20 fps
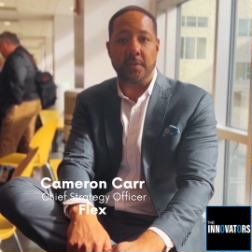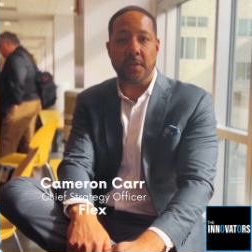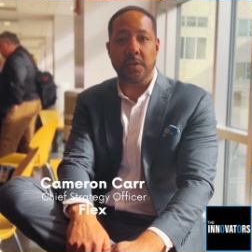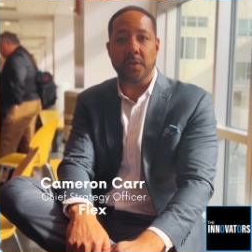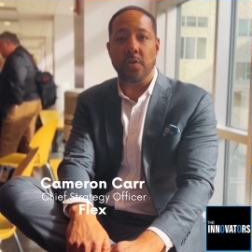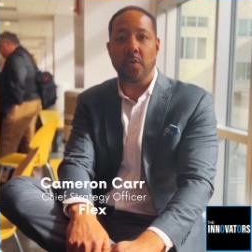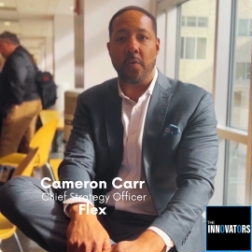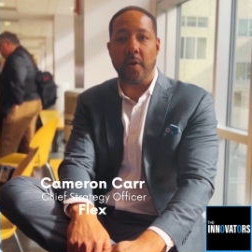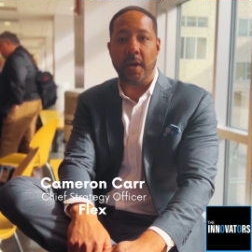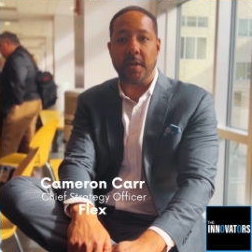the
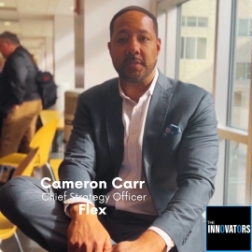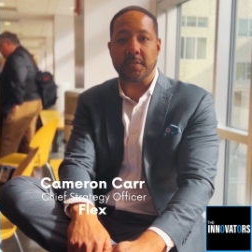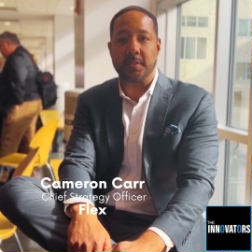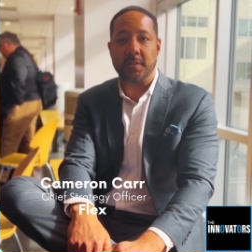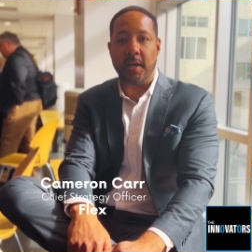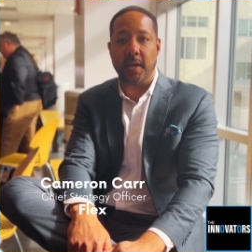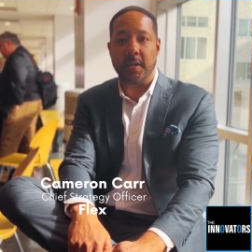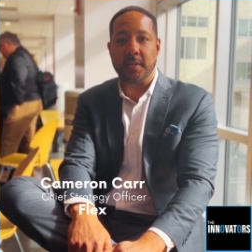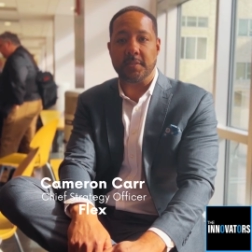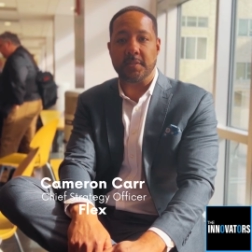U.S.
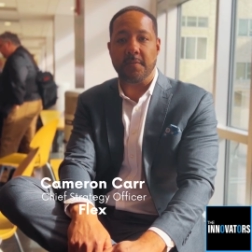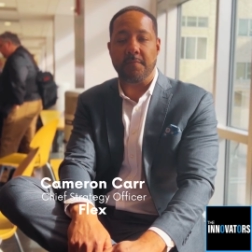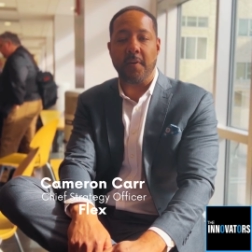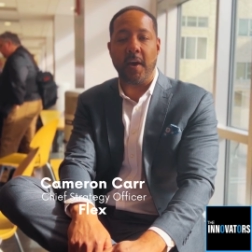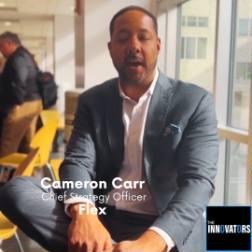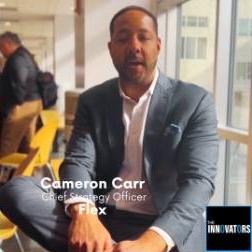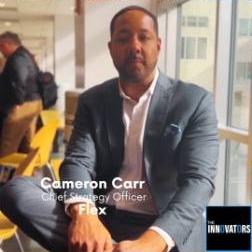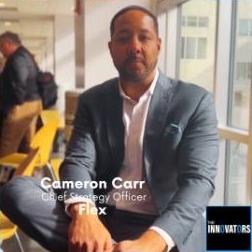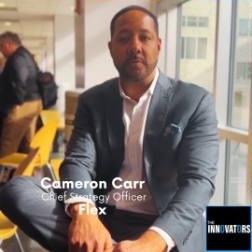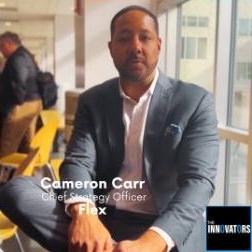as a
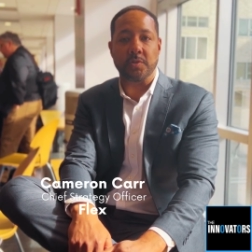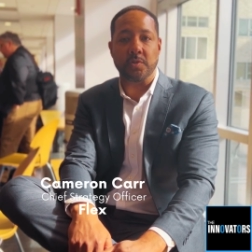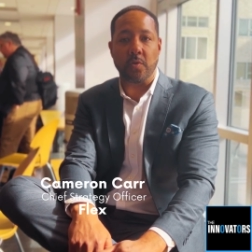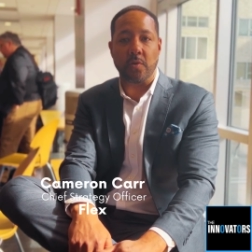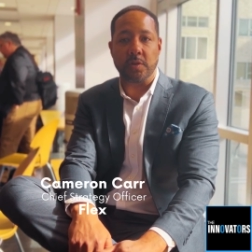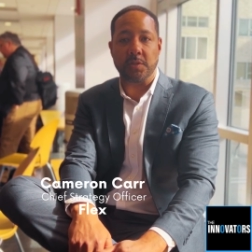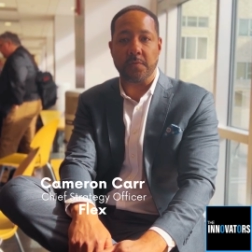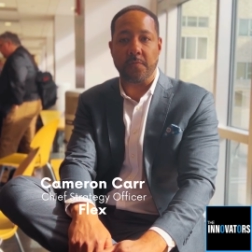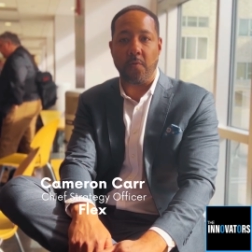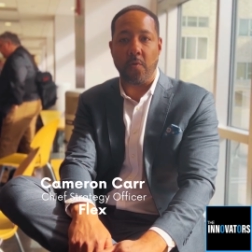viable
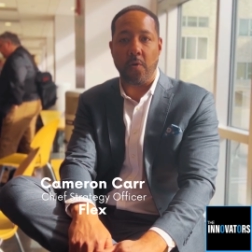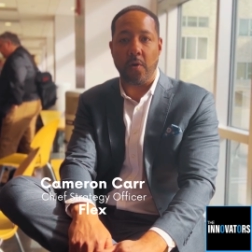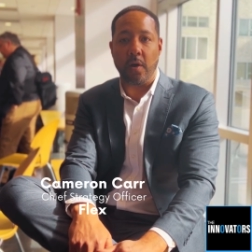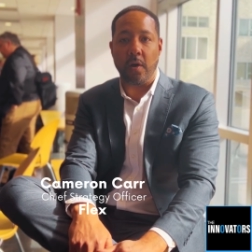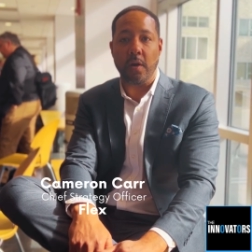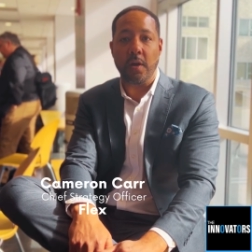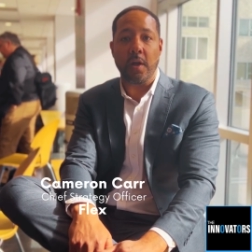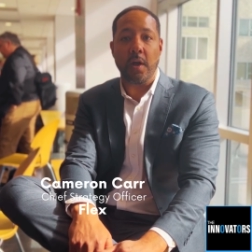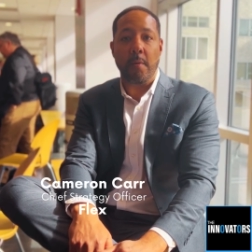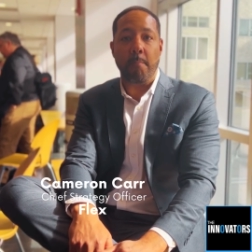source
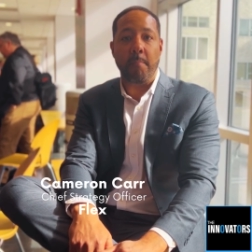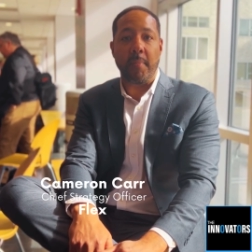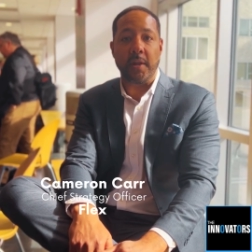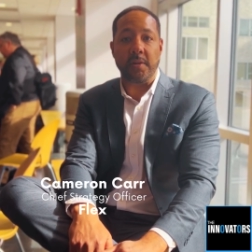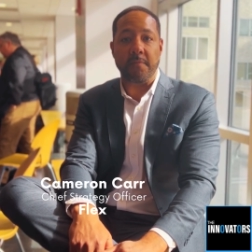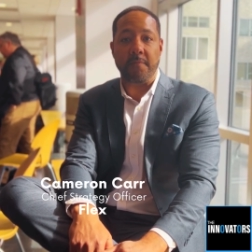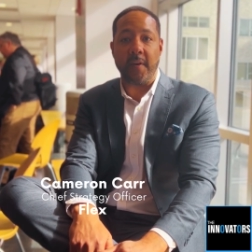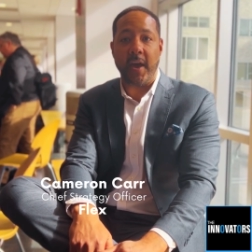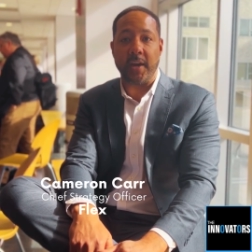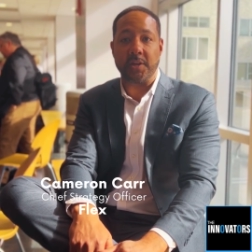for
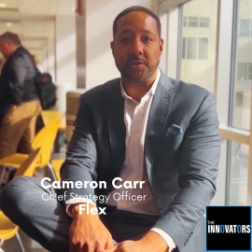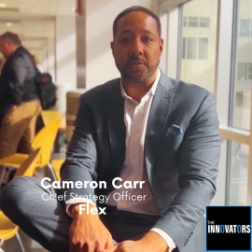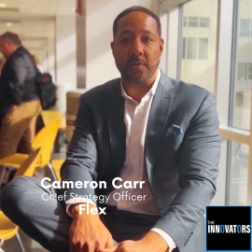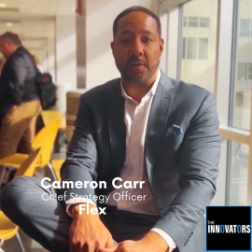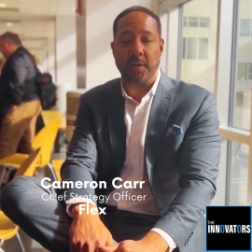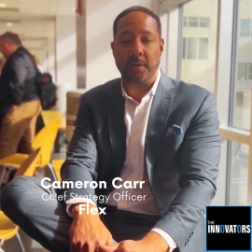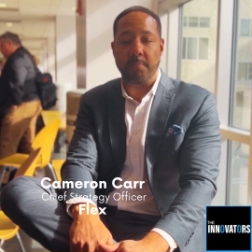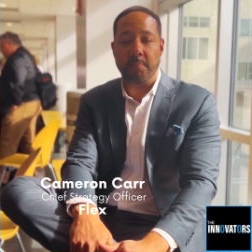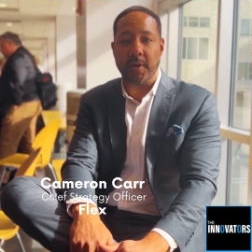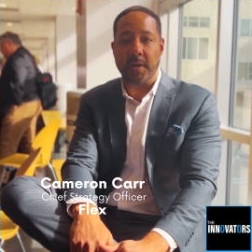
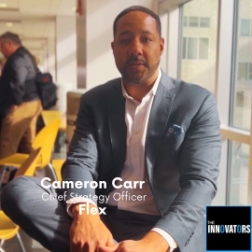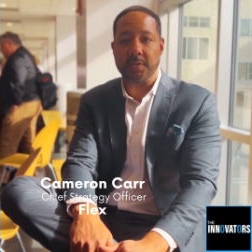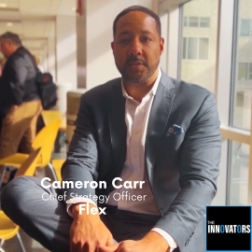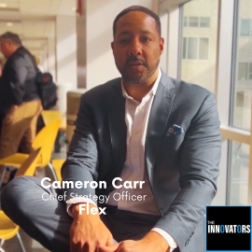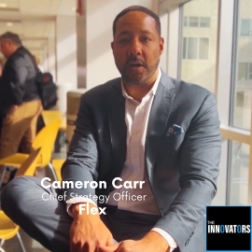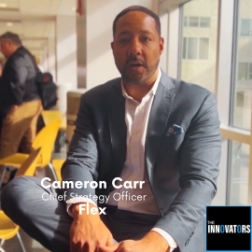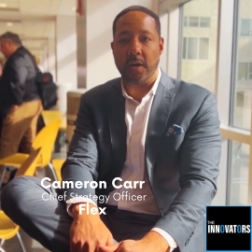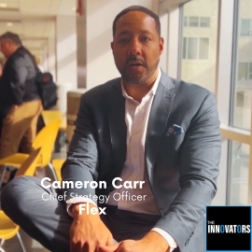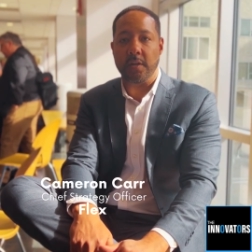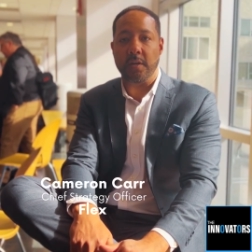manufacturing, based
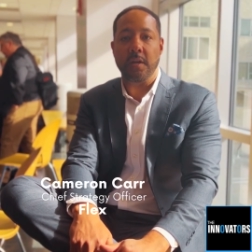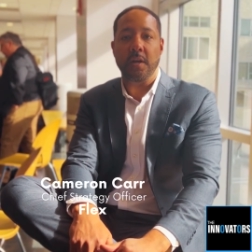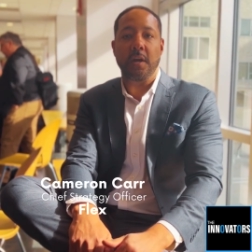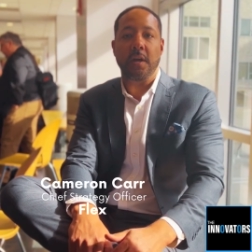on